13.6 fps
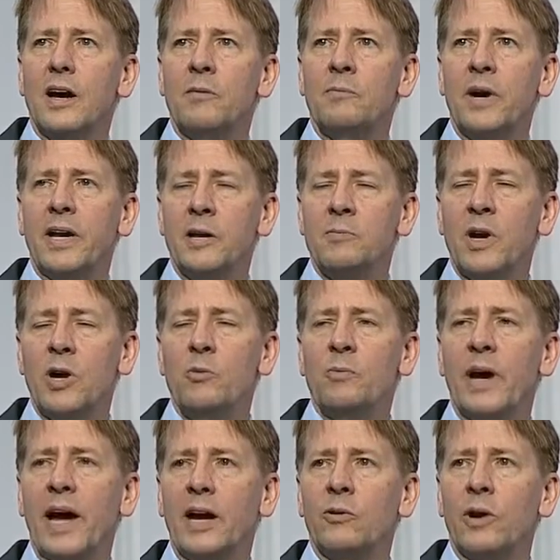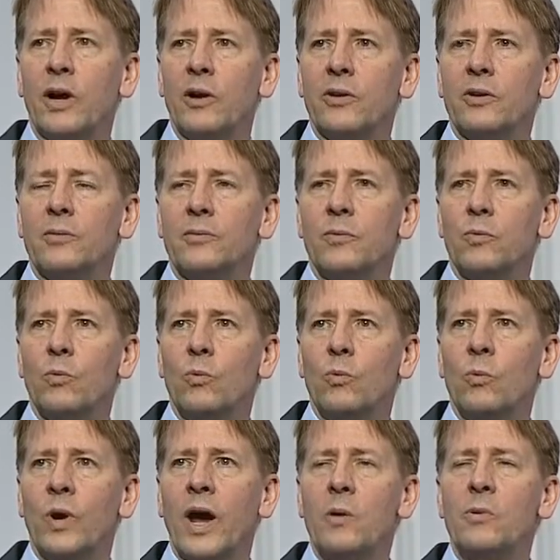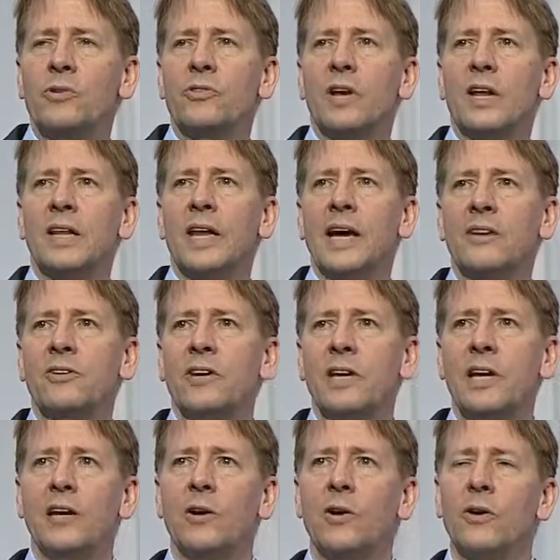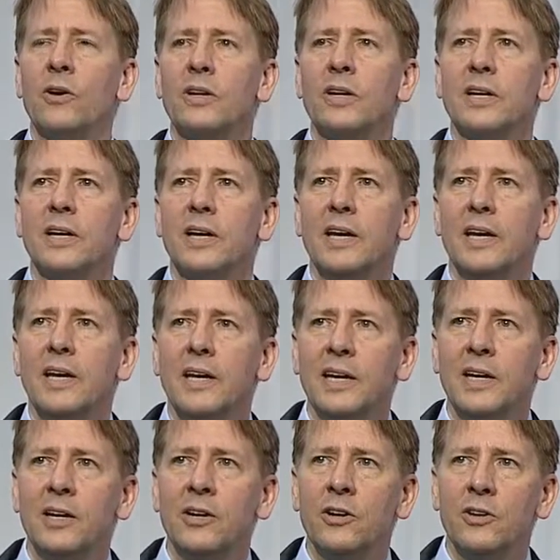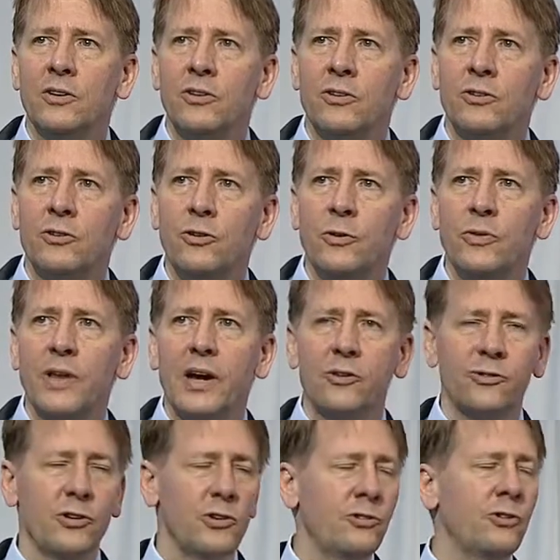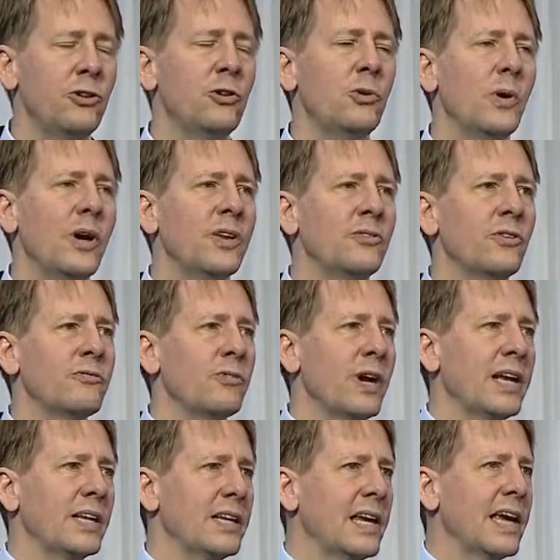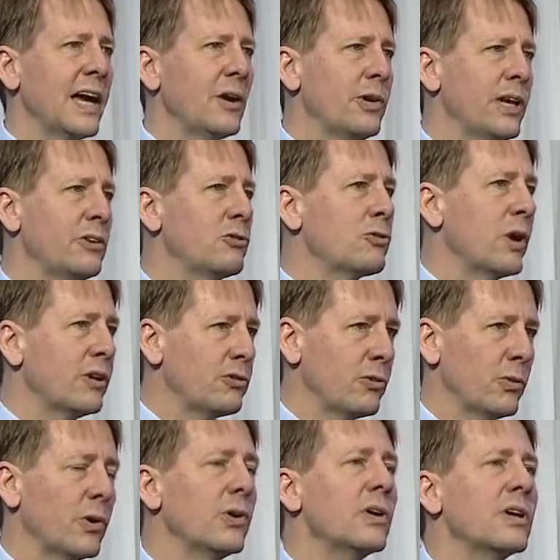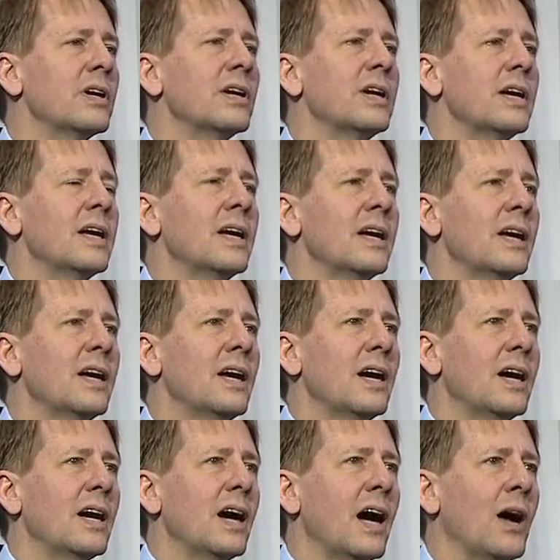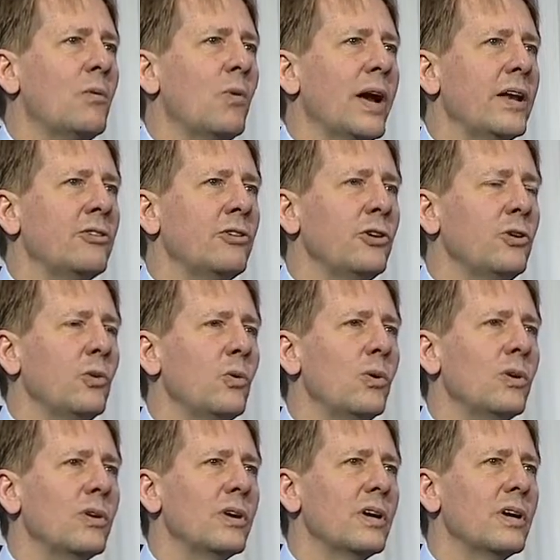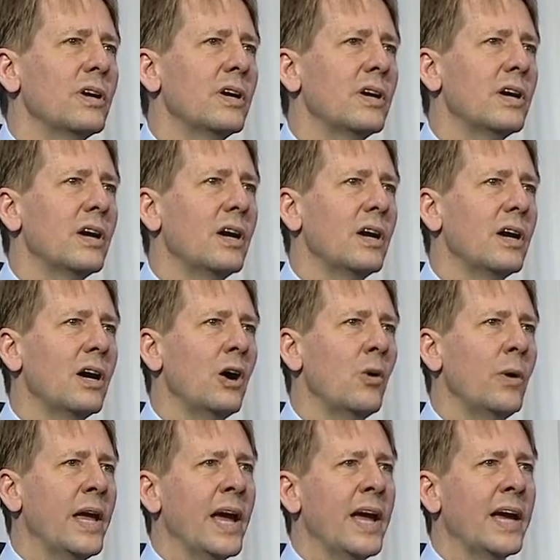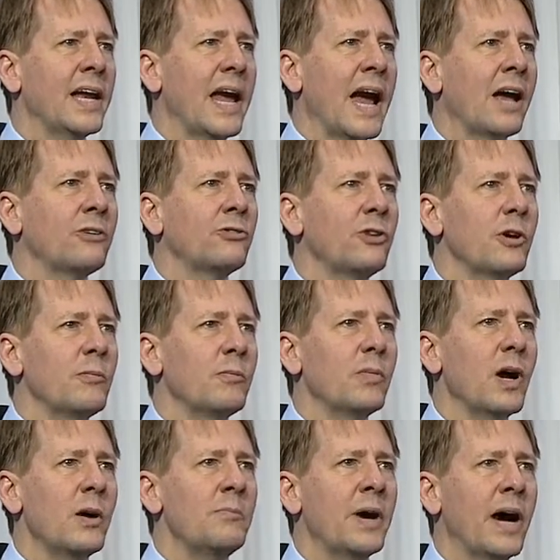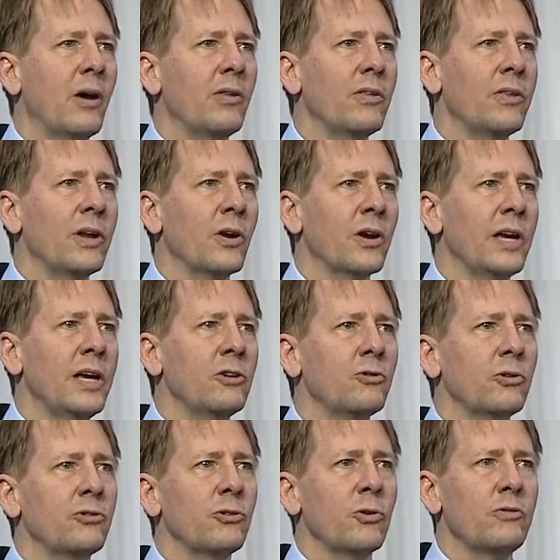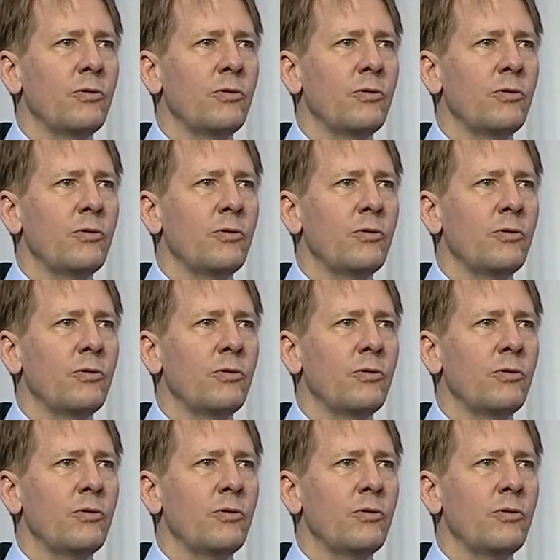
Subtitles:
of in my own background. When I was elected here in 2002 as the Franklin County Treasurer, I went to OEA and asked them about their interest or